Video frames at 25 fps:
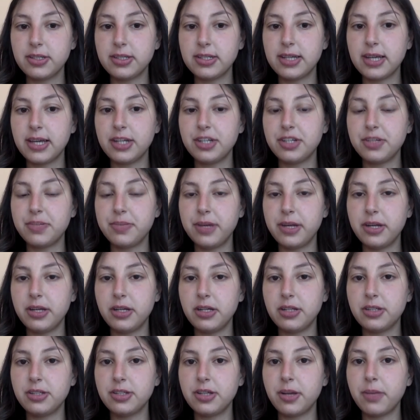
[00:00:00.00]
gauge
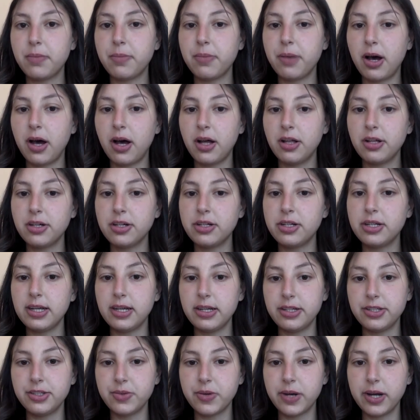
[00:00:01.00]
opinions on Pollard,
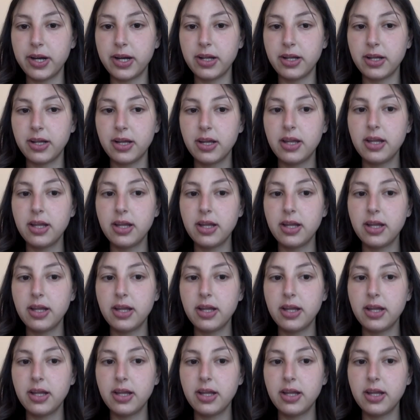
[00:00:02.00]
Israel,